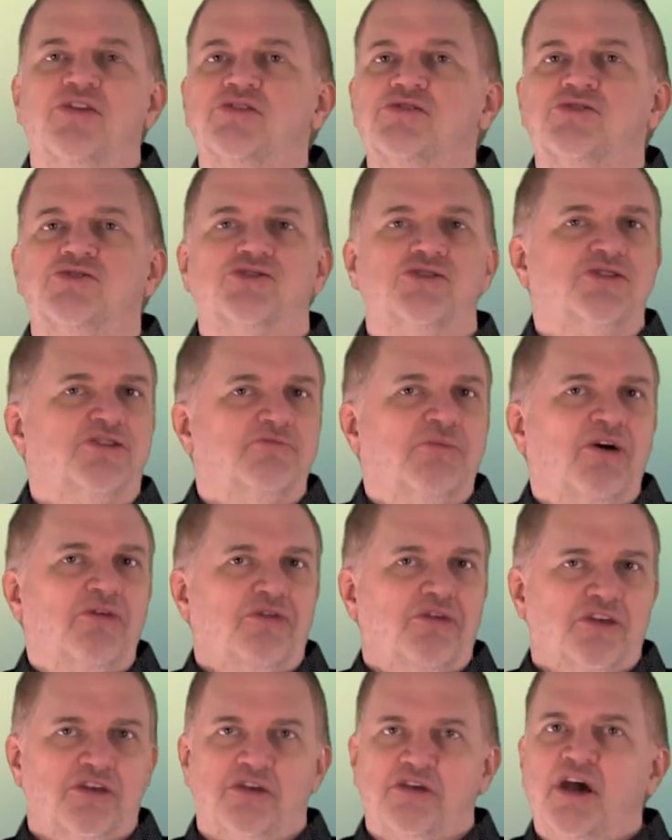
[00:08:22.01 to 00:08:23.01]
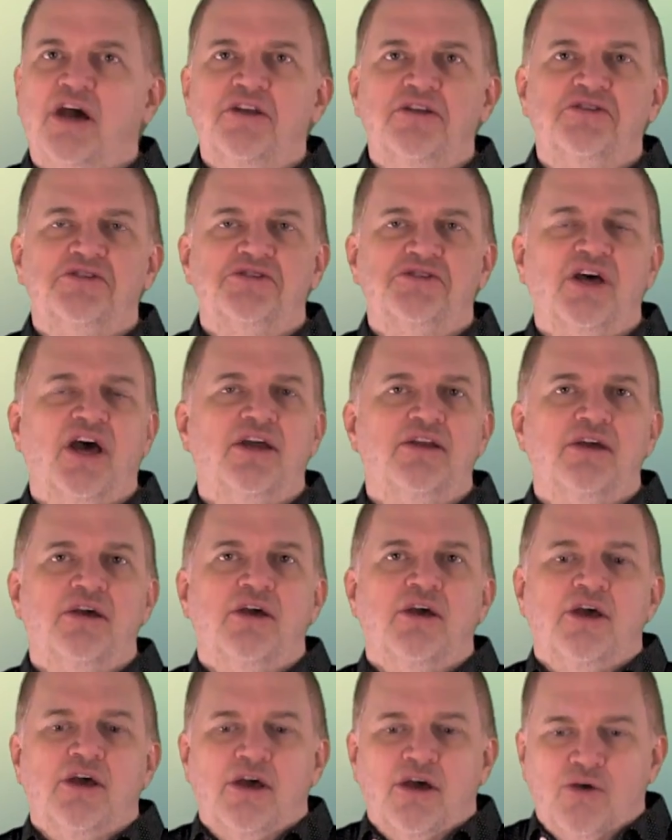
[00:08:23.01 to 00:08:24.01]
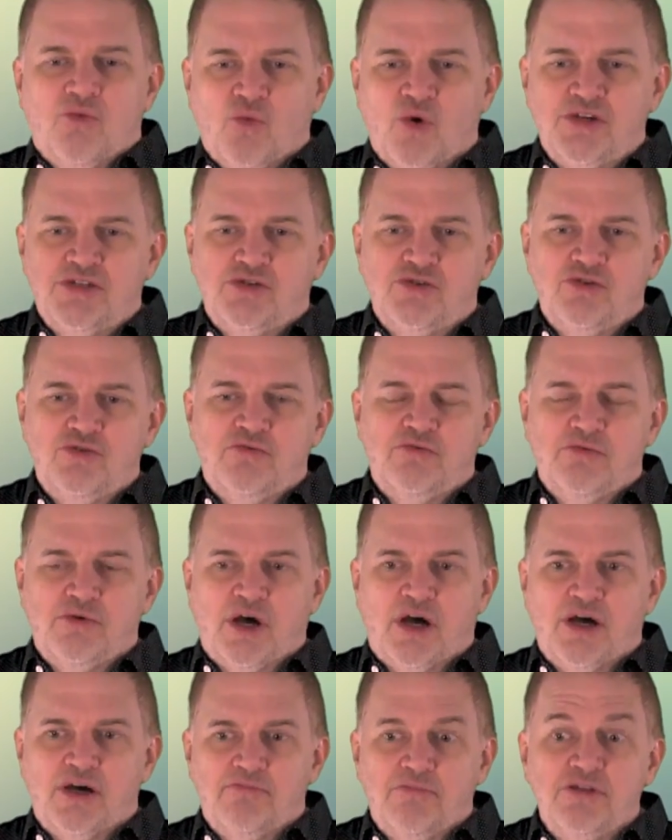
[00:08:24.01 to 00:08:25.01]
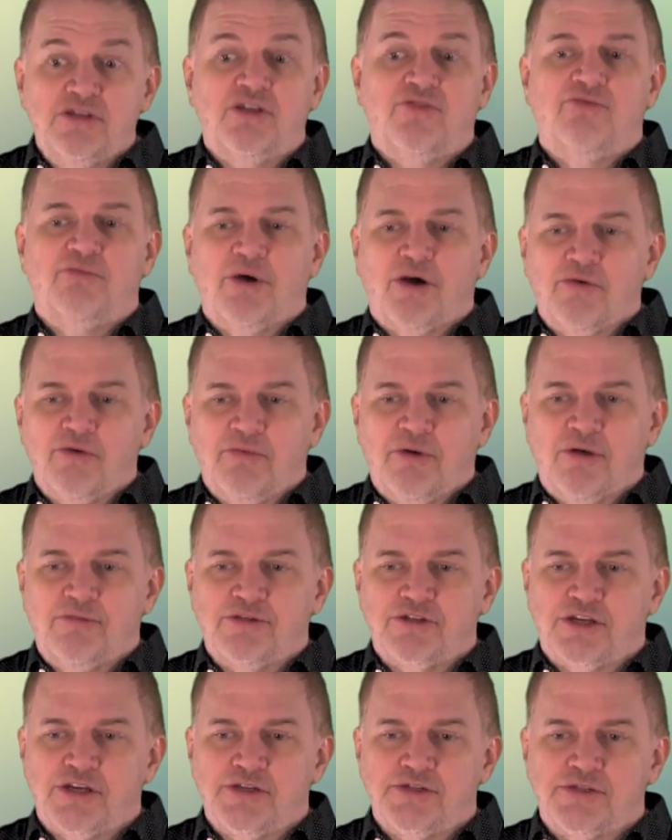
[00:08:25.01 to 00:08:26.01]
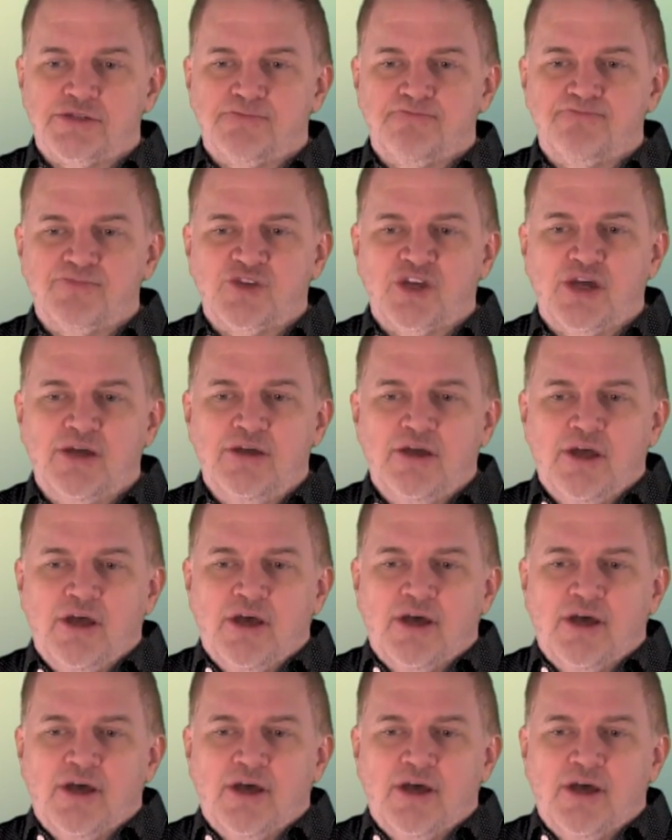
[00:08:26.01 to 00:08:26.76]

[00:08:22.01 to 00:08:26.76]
This is just about thinking. How do you decide what to believe about Republicans, okay?